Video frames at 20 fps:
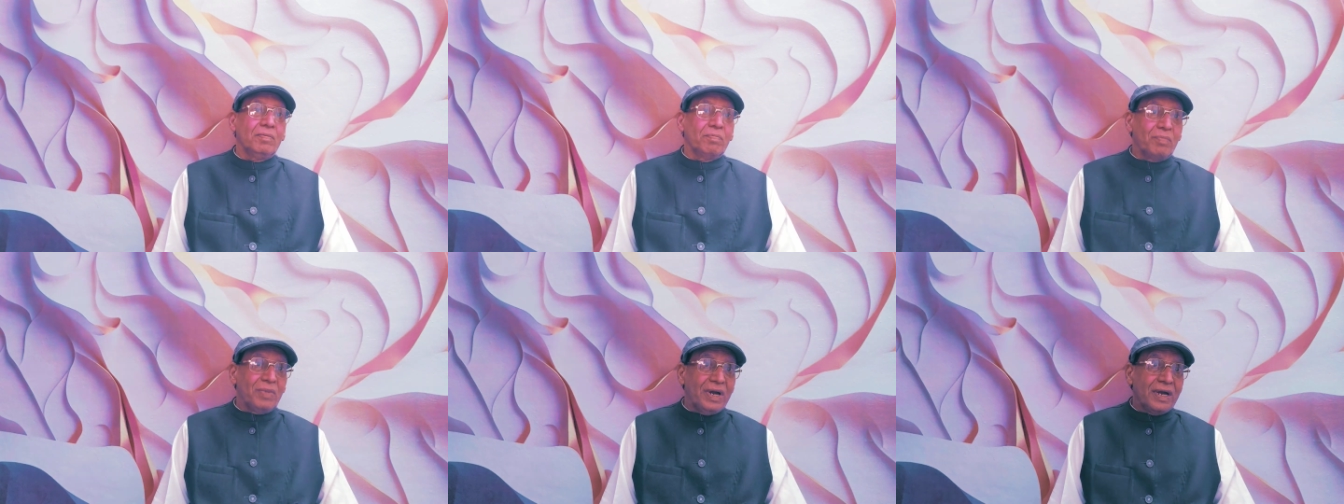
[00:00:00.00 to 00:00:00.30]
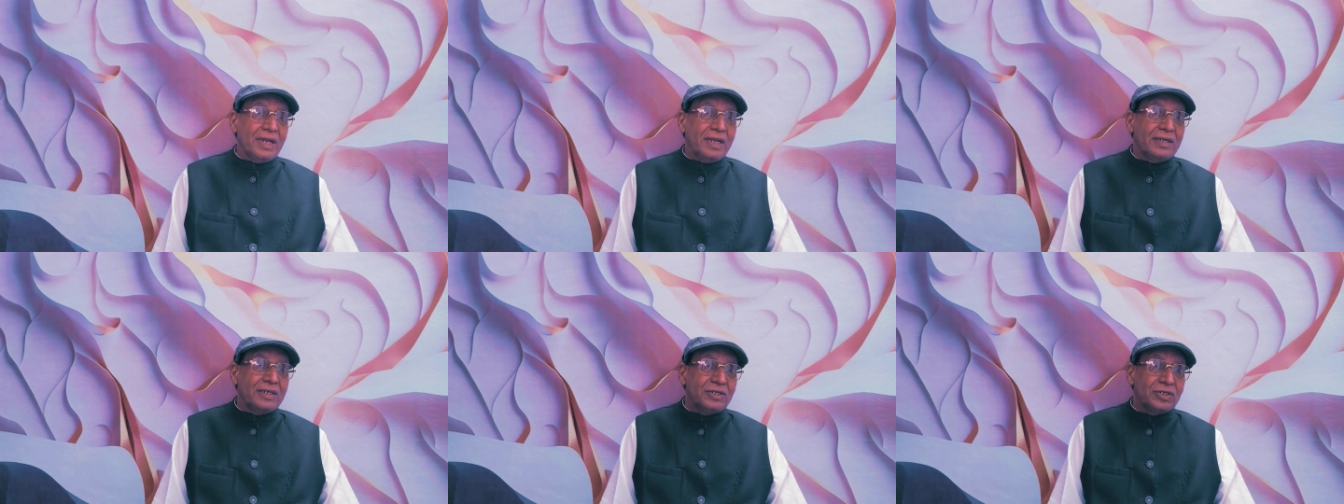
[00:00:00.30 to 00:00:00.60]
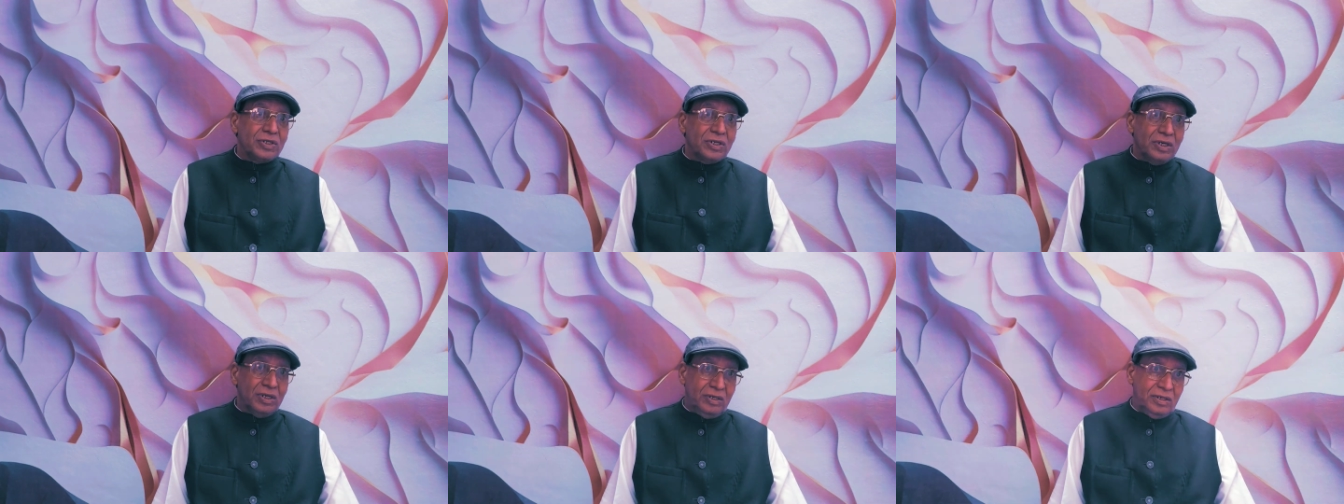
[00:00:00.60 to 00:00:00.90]
myelin
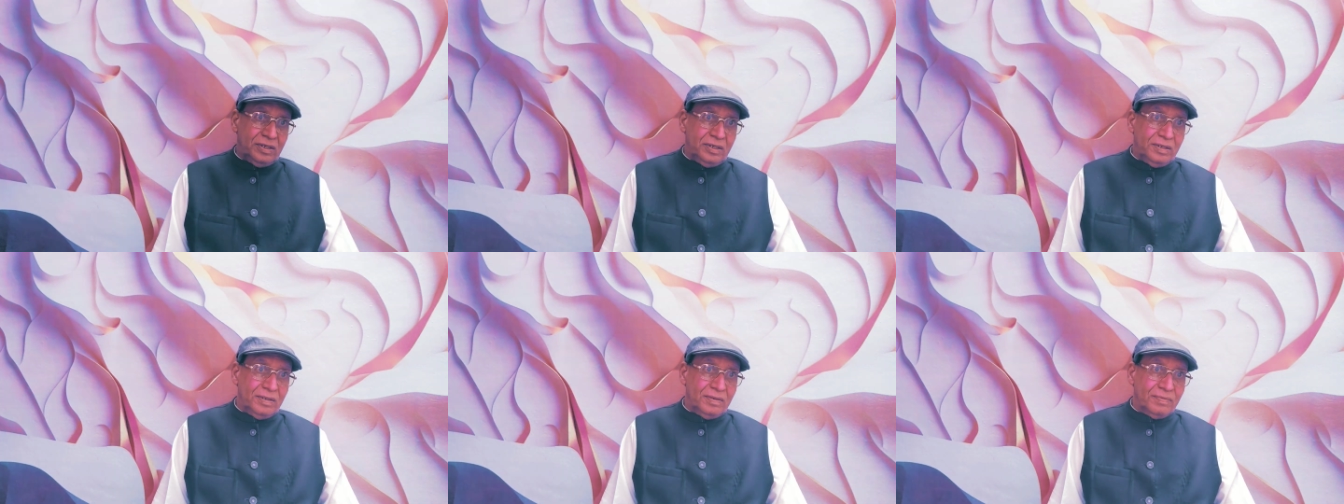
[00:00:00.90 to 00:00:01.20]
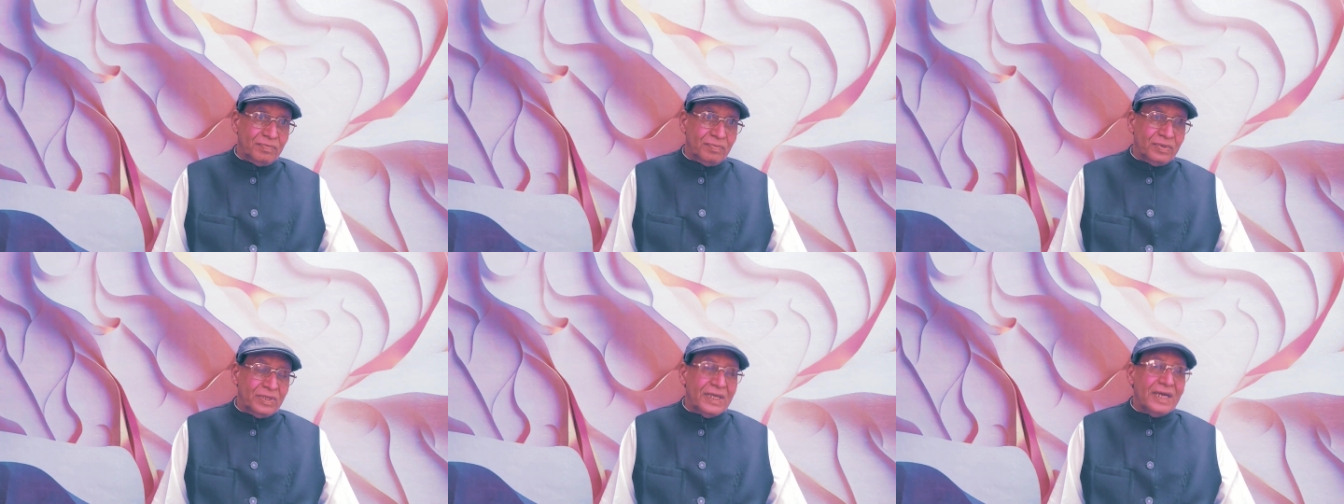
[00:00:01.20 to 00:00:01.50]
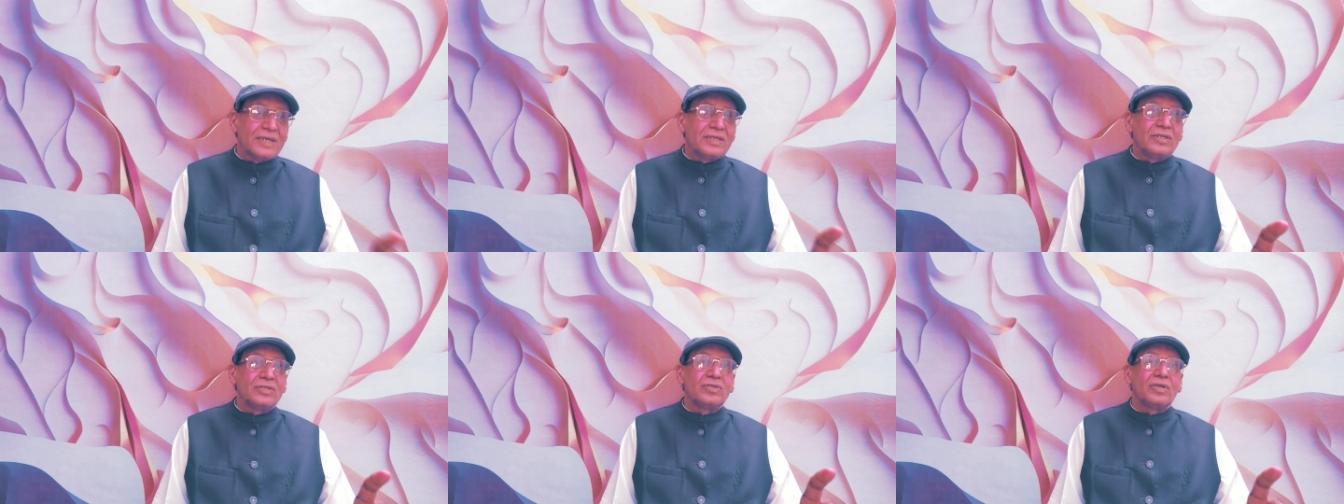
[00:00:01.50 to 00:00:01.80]
sheath,
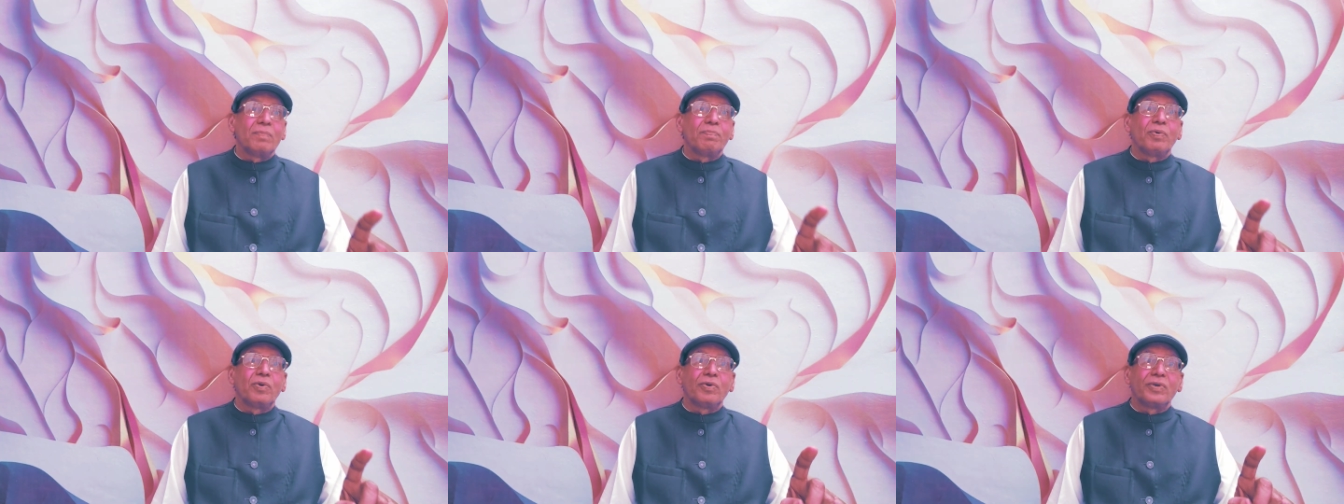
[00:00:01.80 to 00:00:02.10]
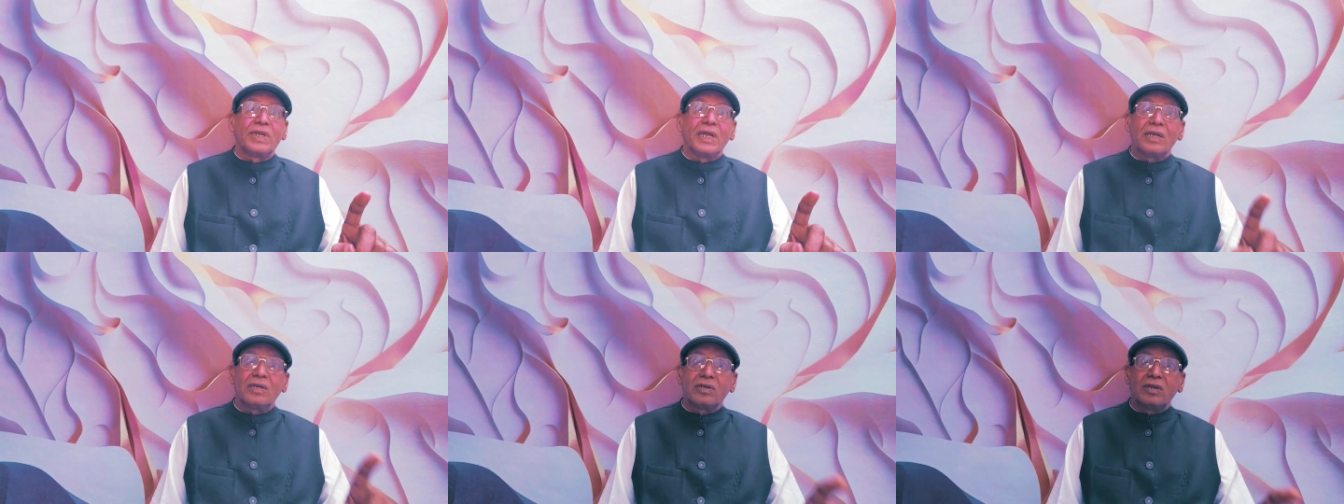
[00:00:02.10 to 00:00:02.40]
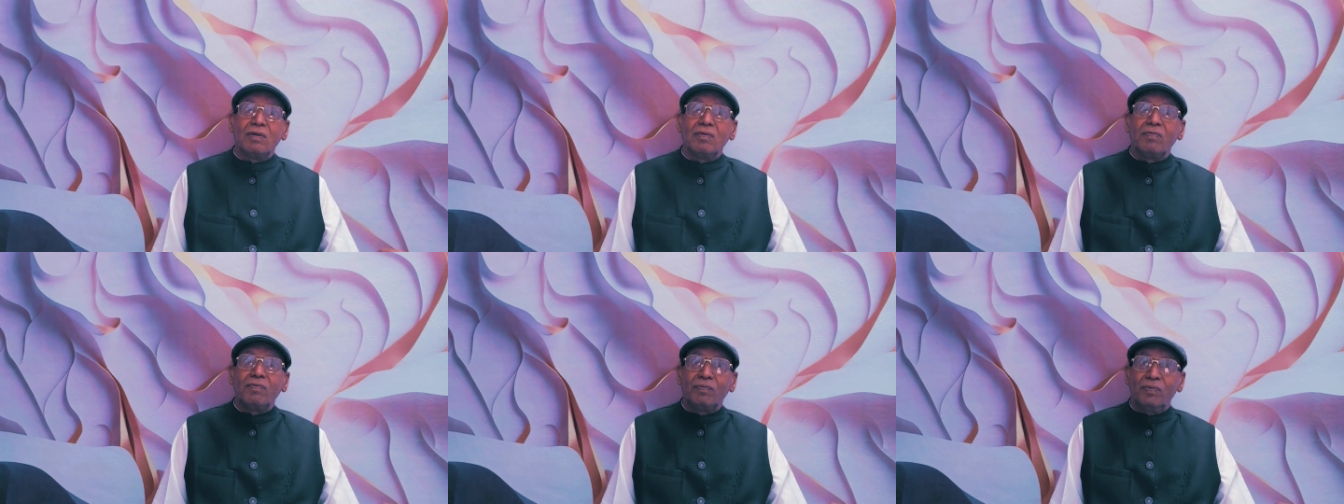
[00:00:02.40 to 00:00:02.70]
that is the
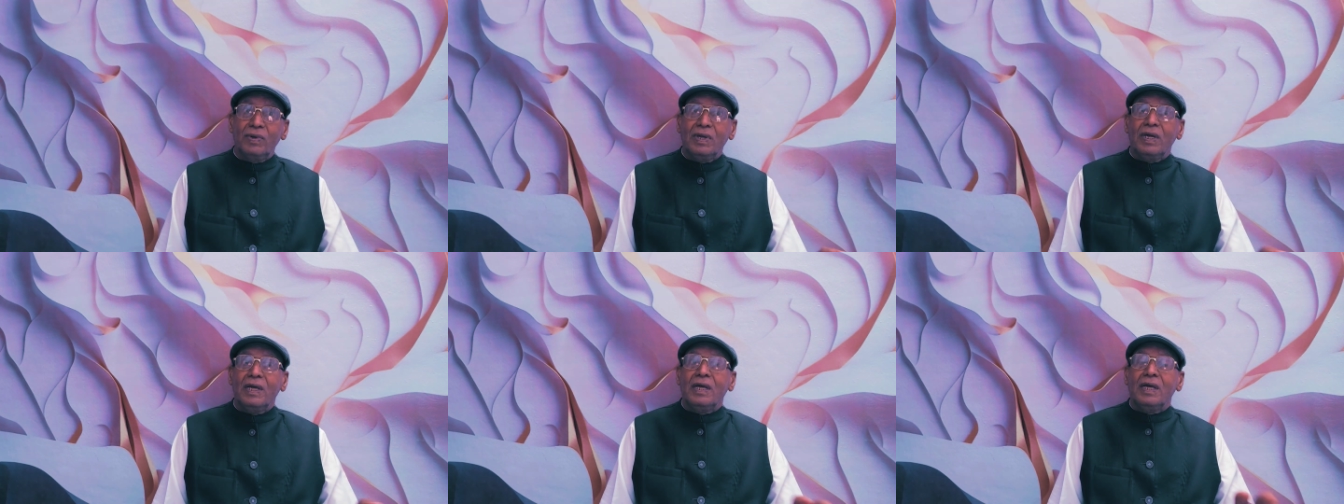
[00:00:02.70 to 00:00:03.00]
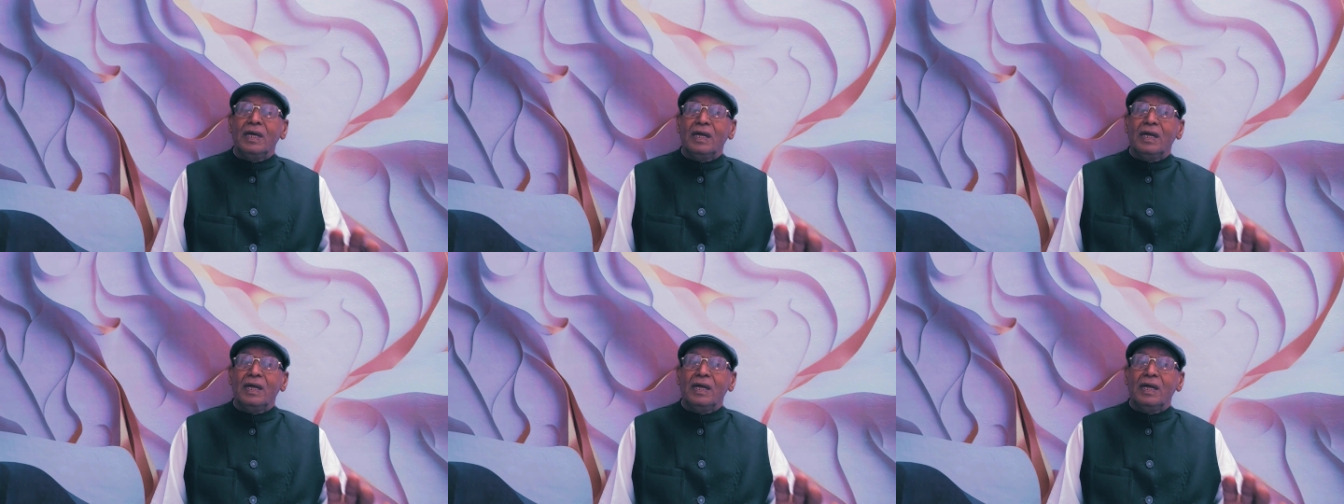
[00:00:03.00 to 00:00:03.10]
protective